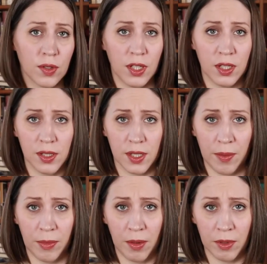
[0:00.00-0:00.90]
to knit the
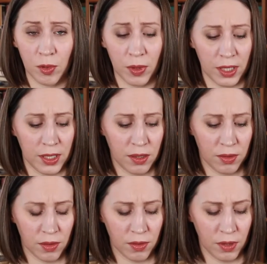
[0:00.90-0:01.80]
same thing twice
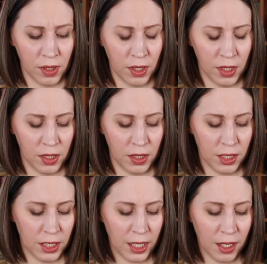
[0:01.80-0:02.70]
or
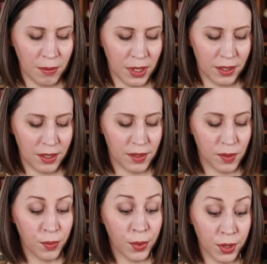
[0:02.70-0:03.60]
stitch again, but it's
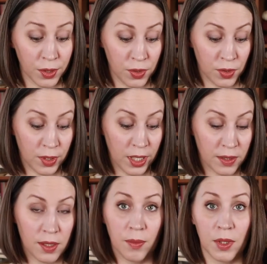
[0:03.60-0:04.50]
worse to get
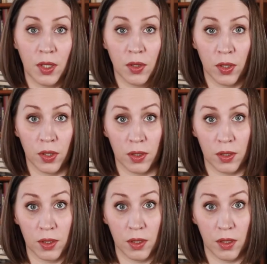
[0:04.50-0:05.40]
something you're
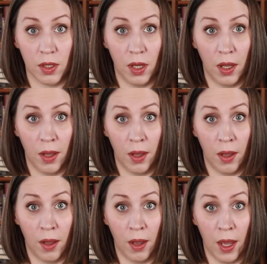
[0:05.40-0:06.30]
not
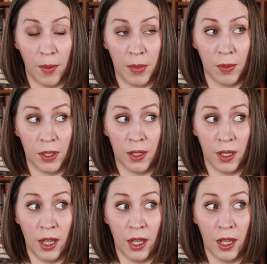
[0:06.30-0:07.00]
happy with.